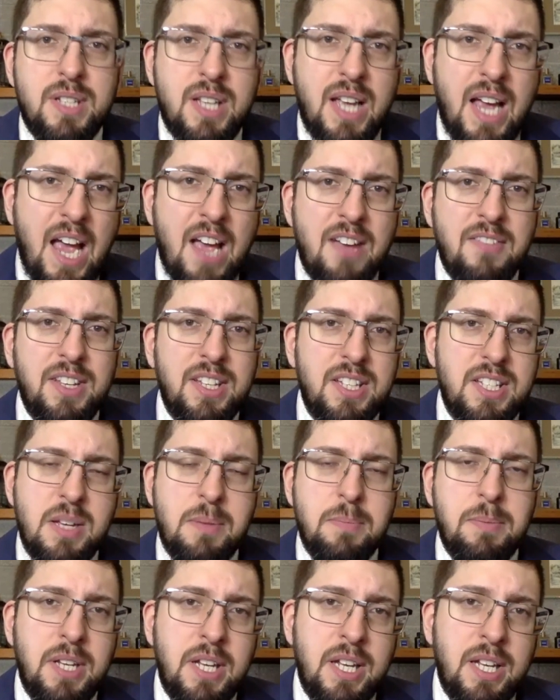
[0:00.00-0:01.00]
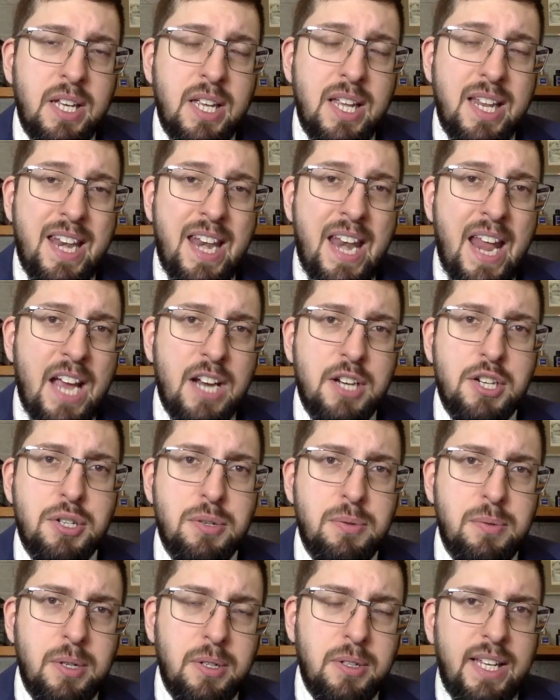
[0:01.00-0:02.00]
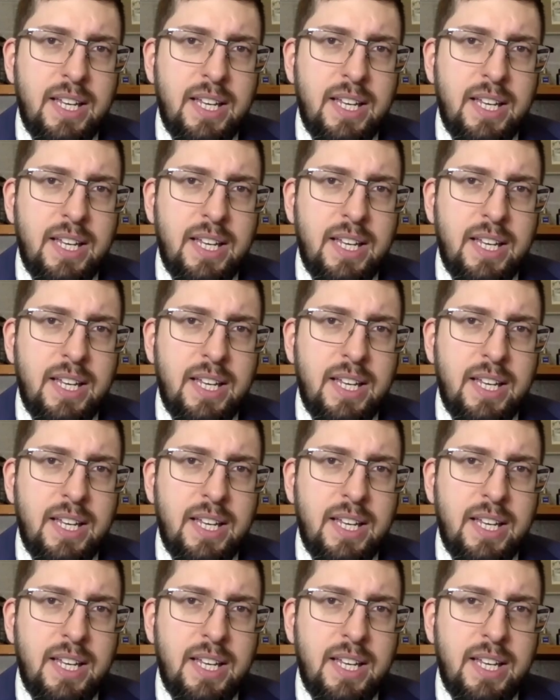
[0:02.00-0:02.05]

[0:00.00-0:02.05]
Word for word: having something natural